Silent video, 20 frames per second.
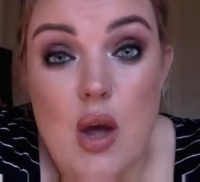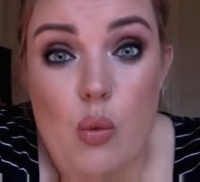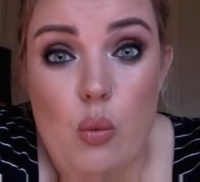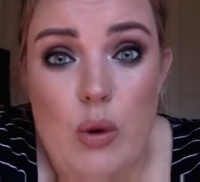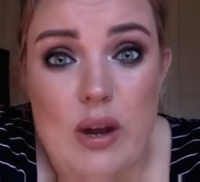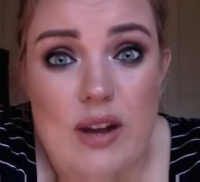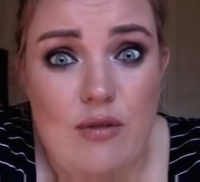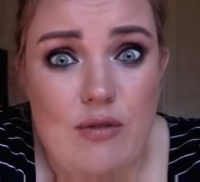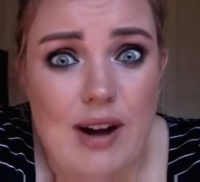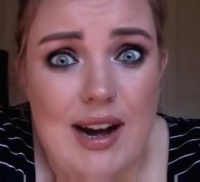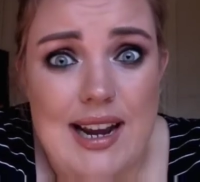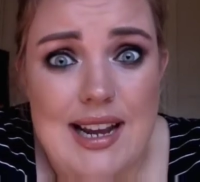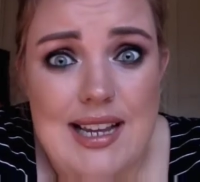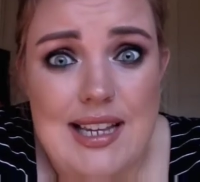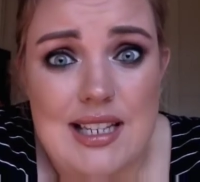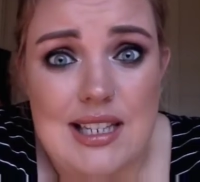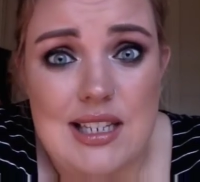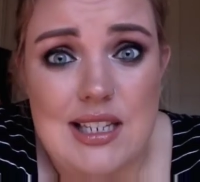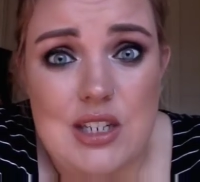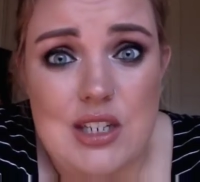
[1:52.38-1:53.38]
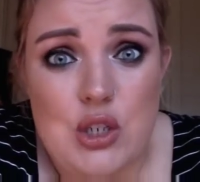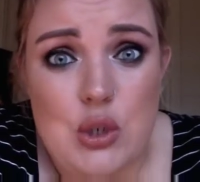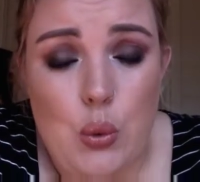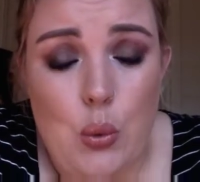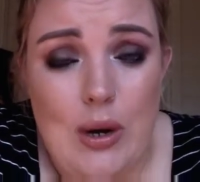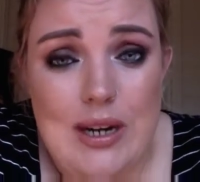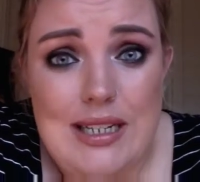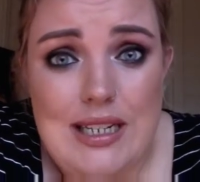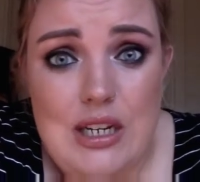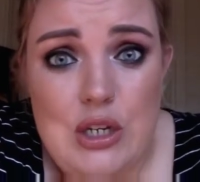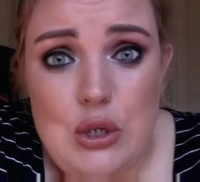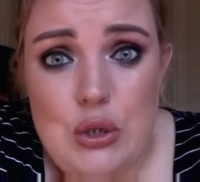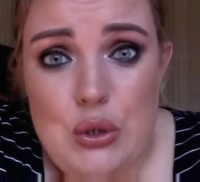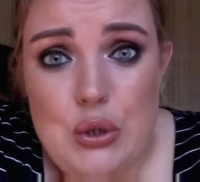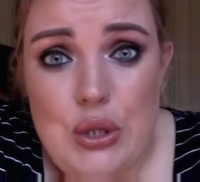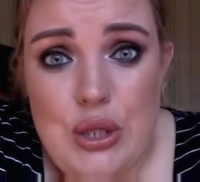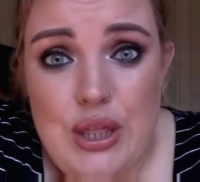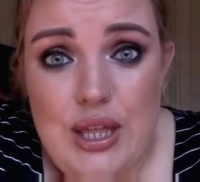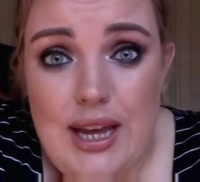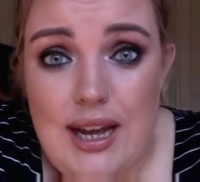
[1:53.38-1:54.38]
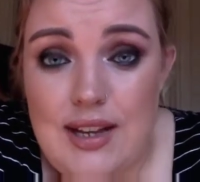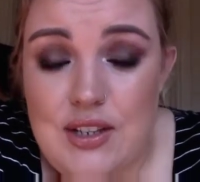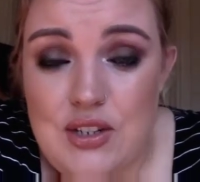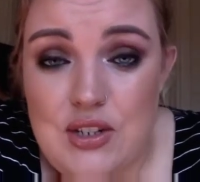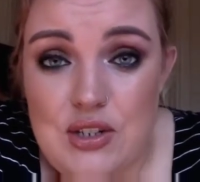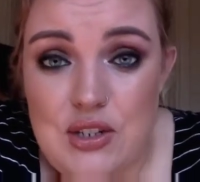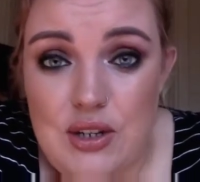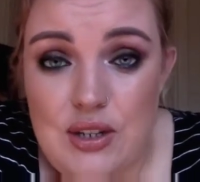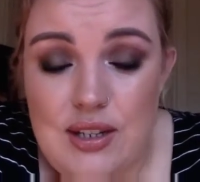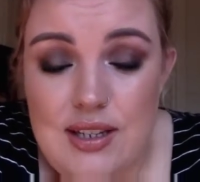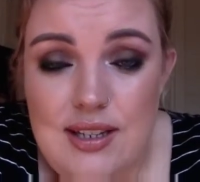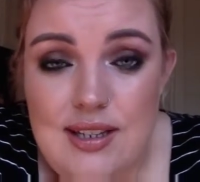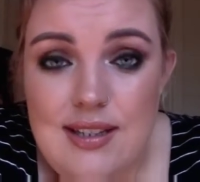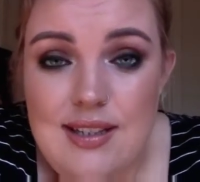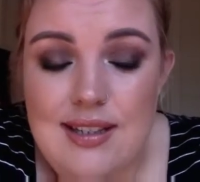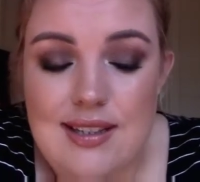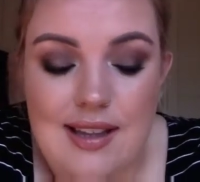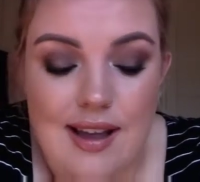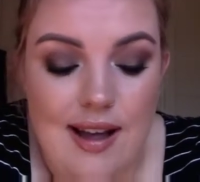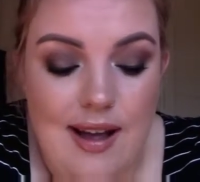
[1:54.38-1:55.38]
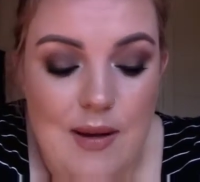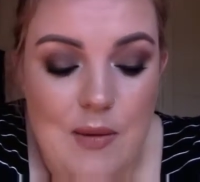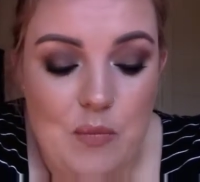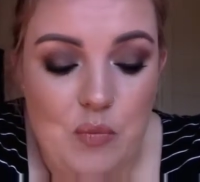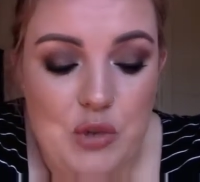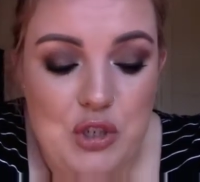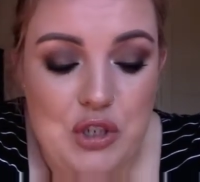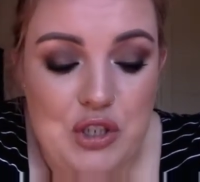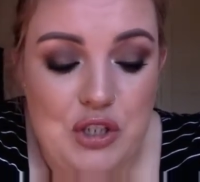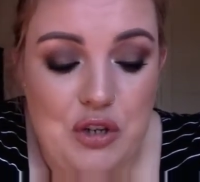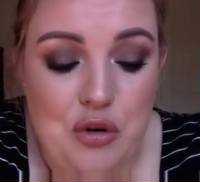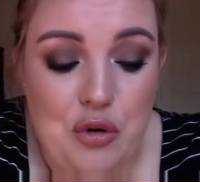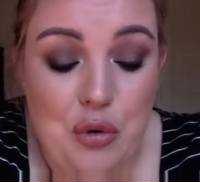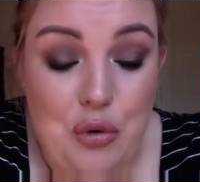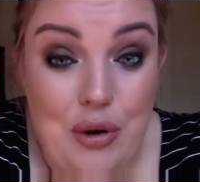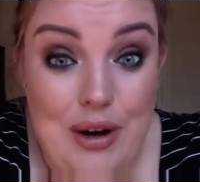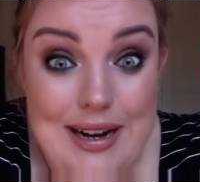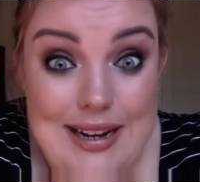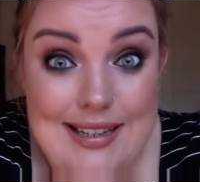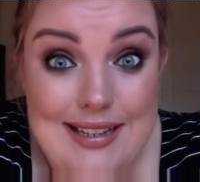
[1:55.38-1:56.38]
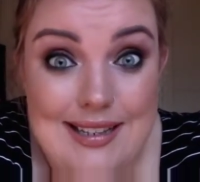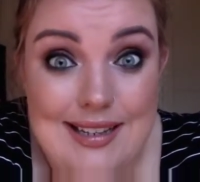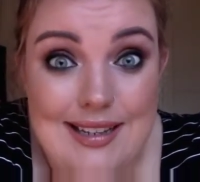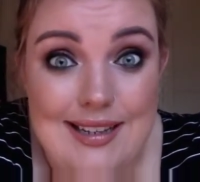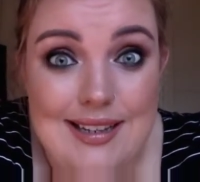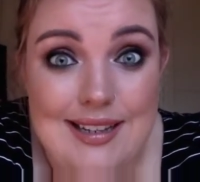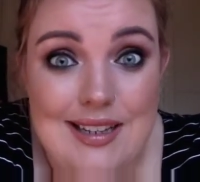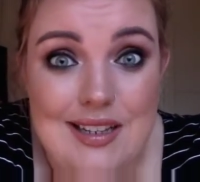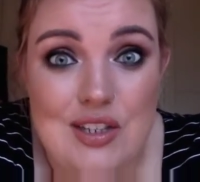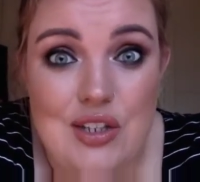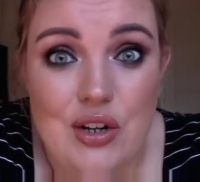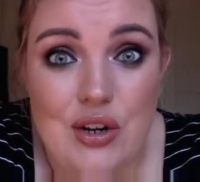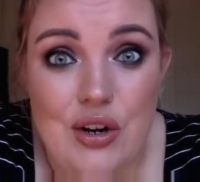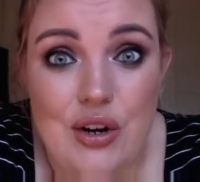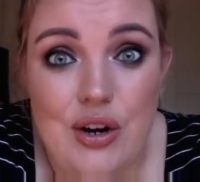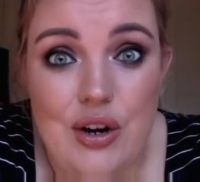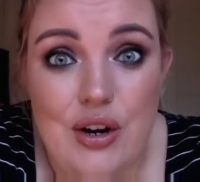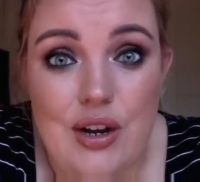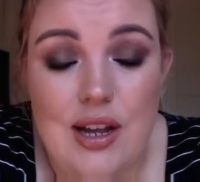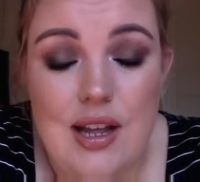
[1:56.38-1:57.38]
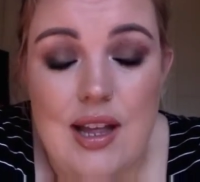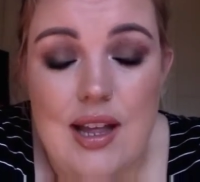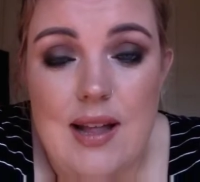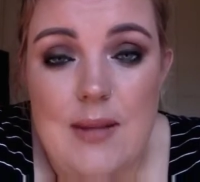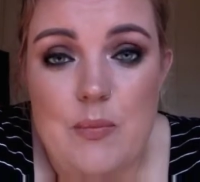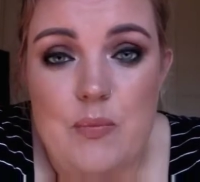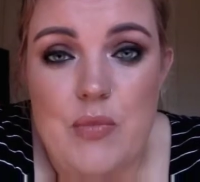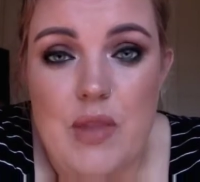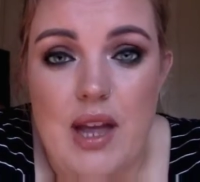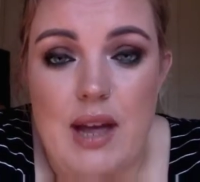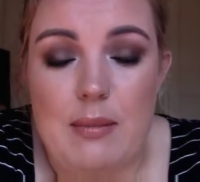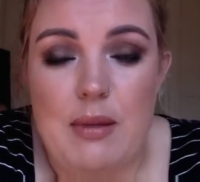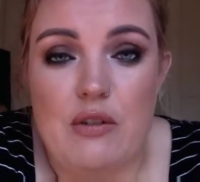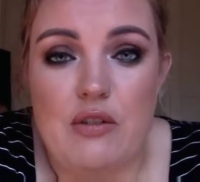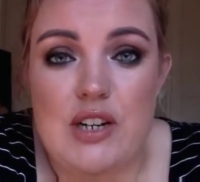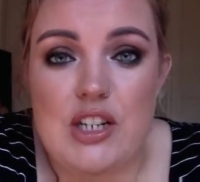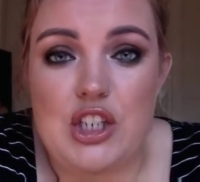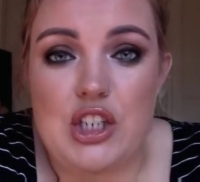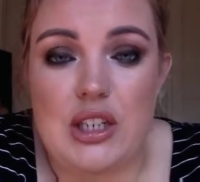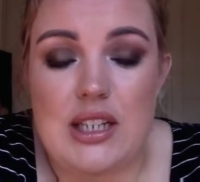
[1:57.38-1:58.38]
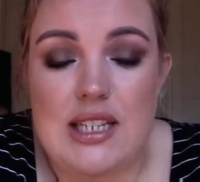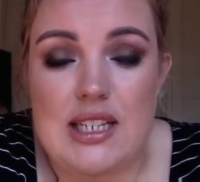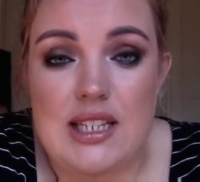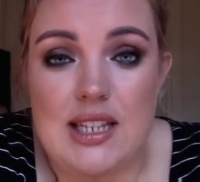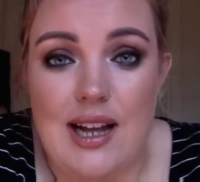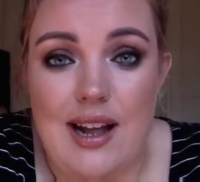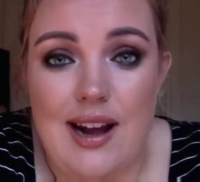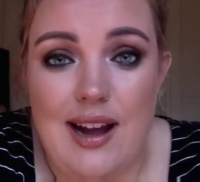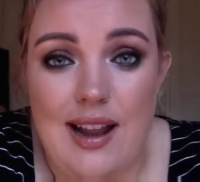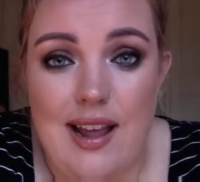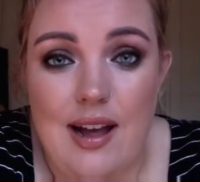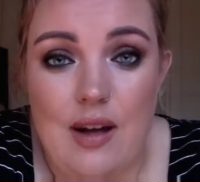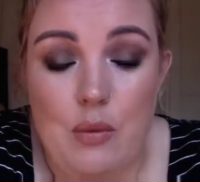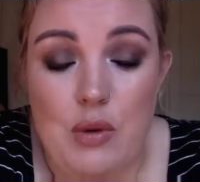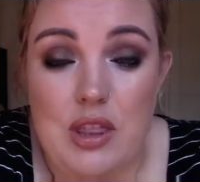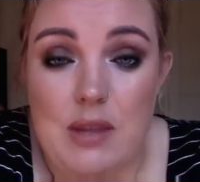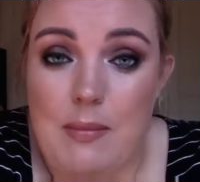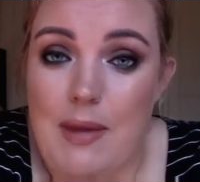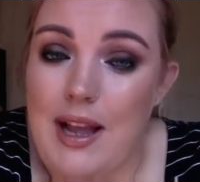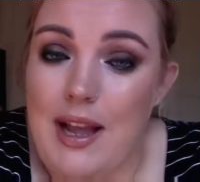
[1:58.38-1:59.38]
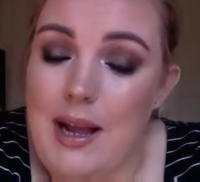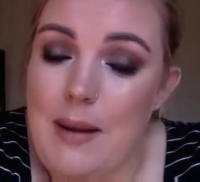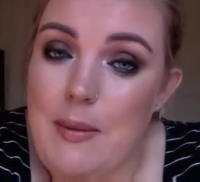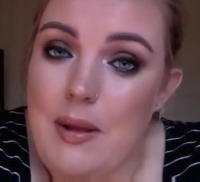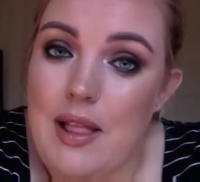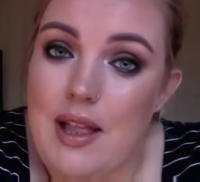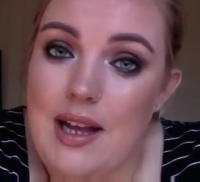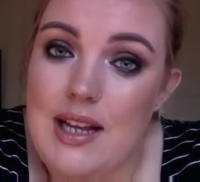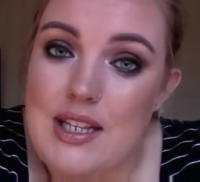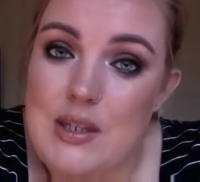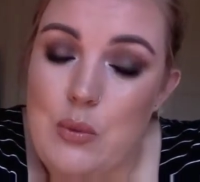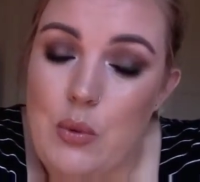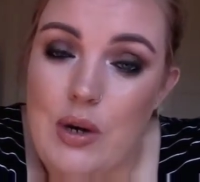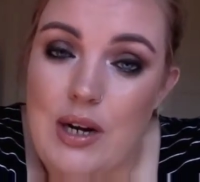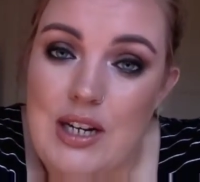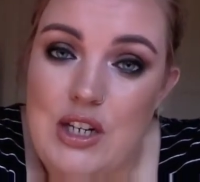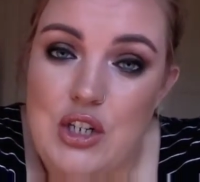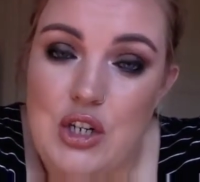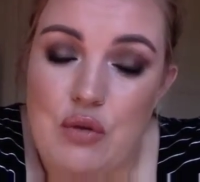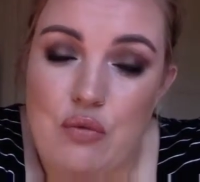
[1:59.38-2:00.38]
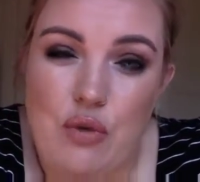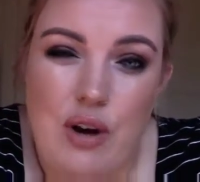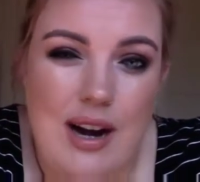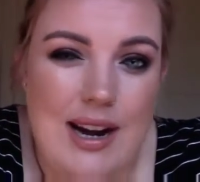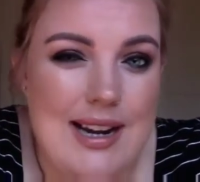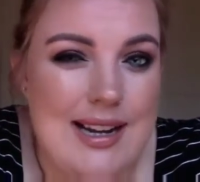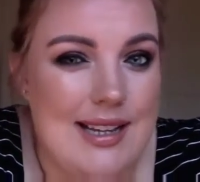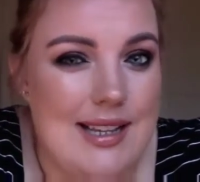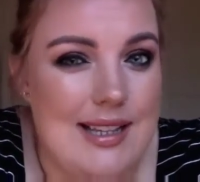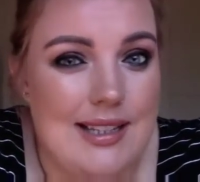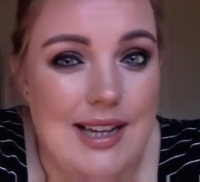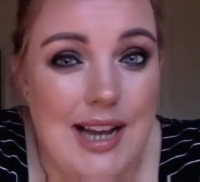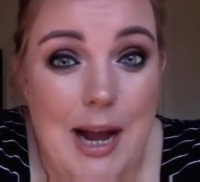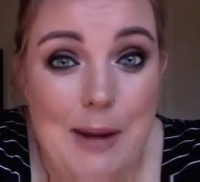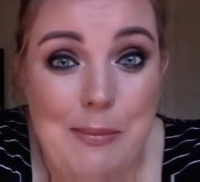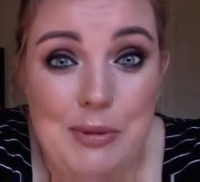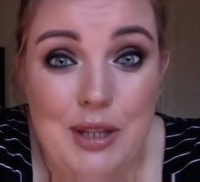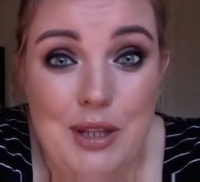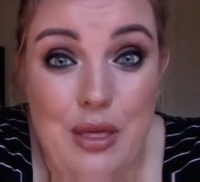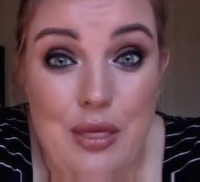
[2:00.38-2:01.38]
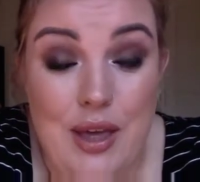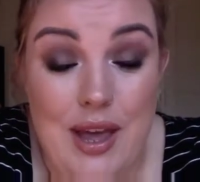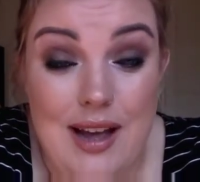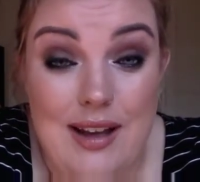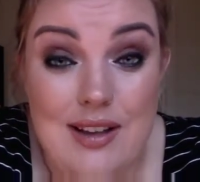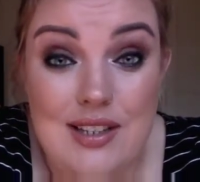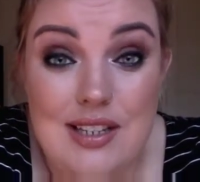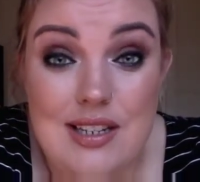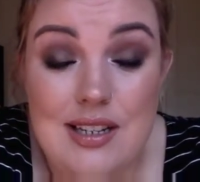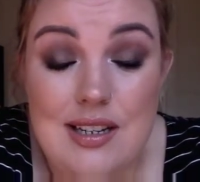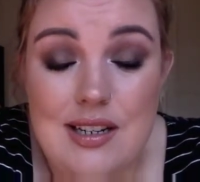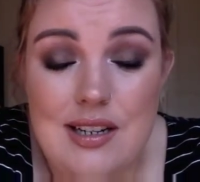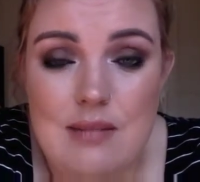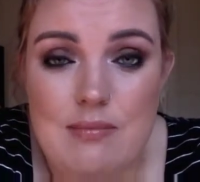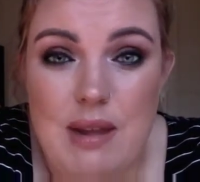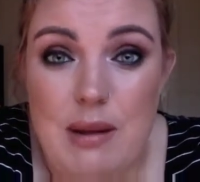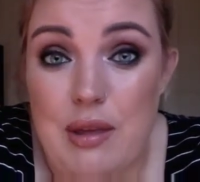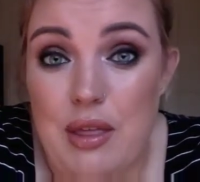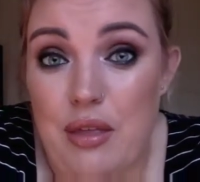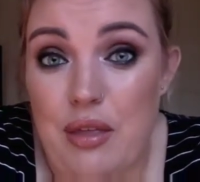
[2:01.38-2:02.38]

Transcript: We raised $22,000, which is crazy. So I originally started out with the makeup class wanting to raise a couple of thousand, maybe